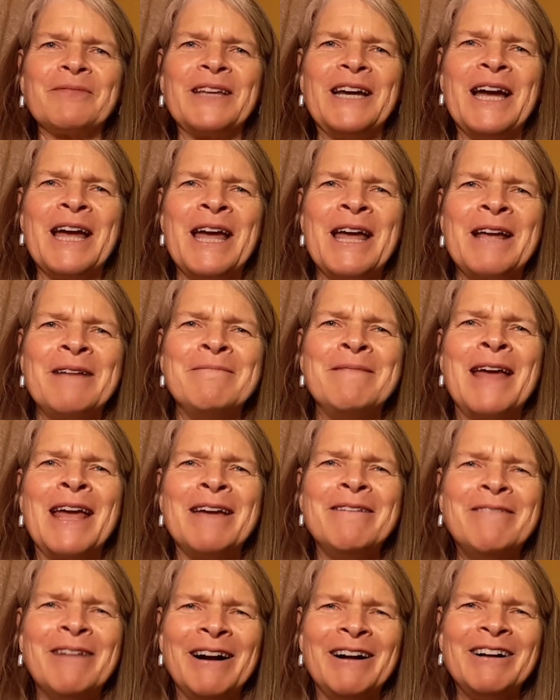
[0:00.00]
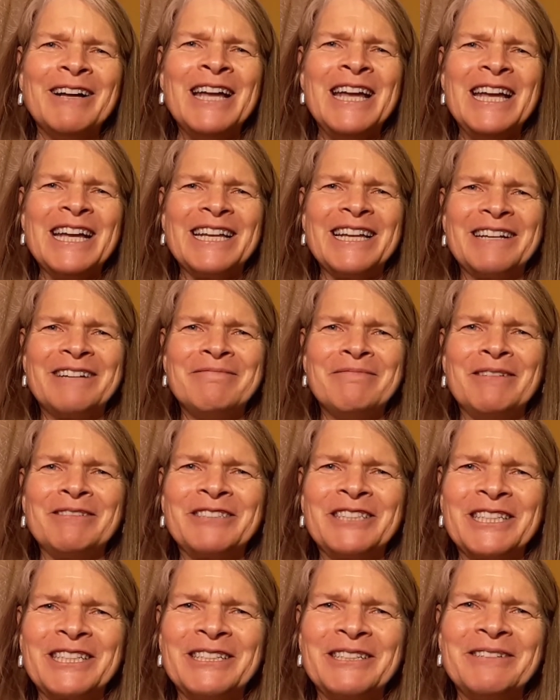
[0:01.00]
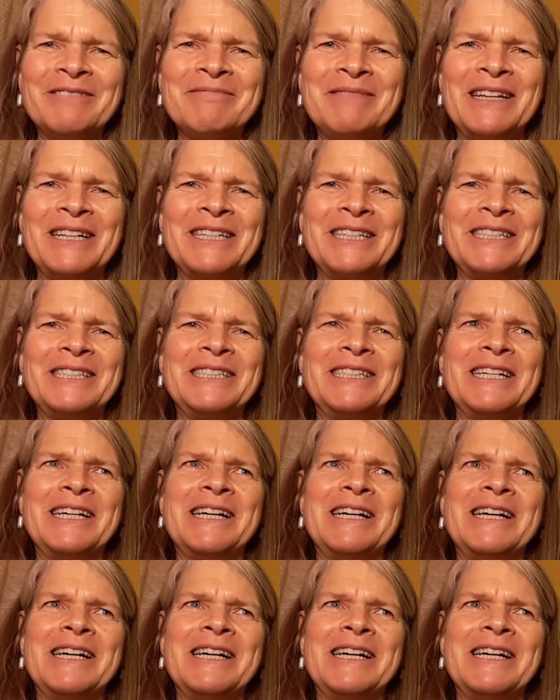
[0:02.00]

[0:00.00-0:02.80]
I may well get emotional because